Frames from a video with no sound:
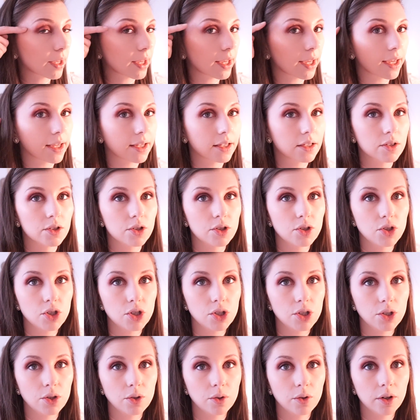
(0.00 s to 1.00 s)
edge
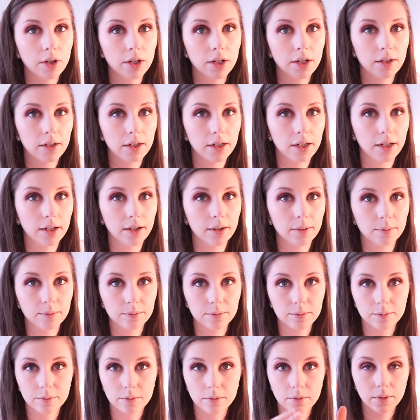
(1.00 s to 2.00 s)
to your
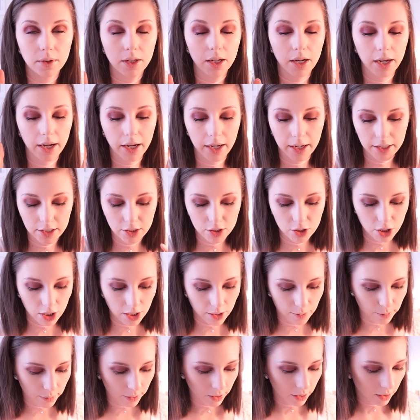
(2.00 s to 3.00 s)
eye
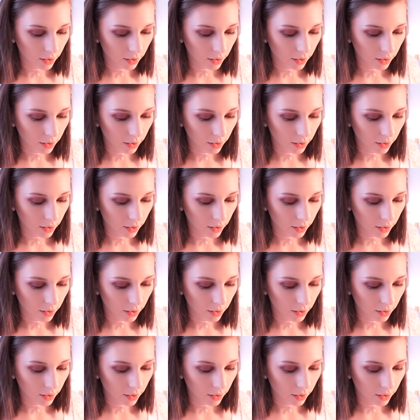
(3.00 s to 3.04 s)
shape,